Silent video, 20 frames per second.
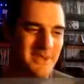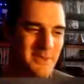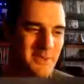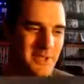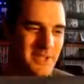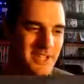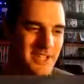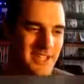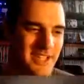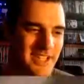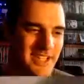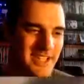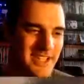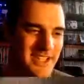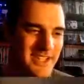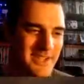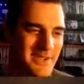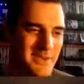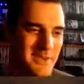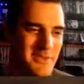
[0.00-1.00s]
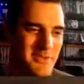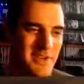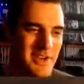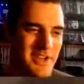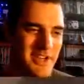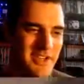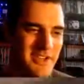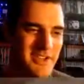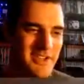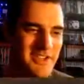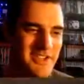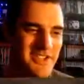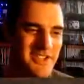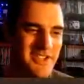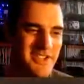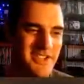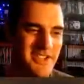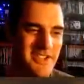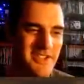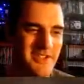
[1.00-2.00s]
will recognise
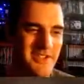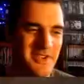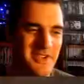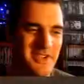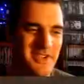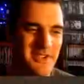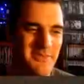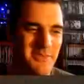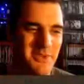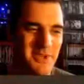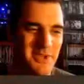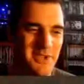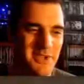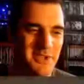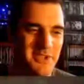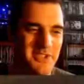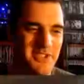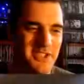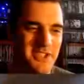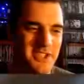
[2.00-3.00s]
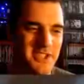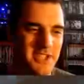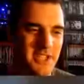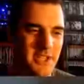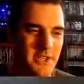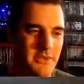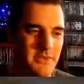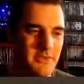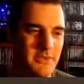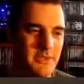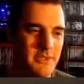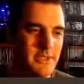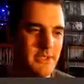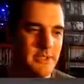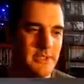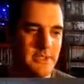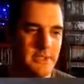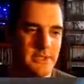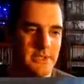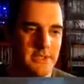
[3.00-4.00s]
a very similar look to the tunnel.
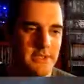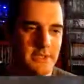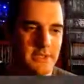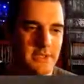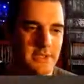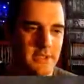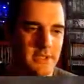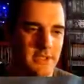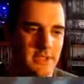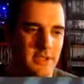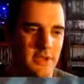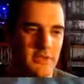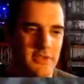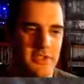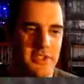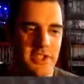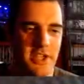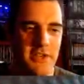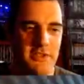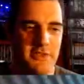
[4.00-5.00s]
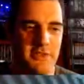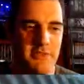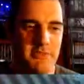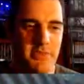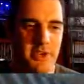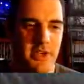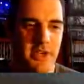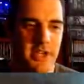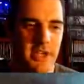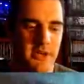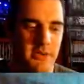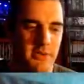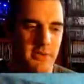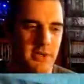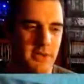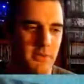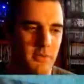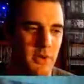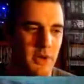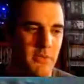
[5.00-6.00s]
Of course the tunnels in Burnout
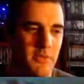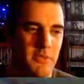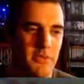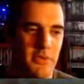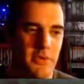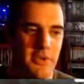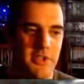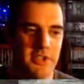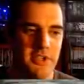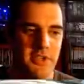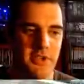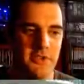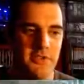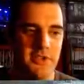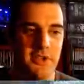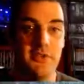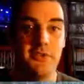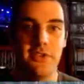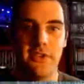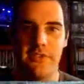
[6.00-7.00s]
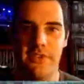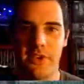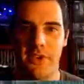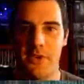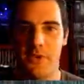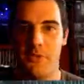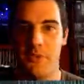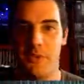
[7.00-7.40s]
1 were always so difficult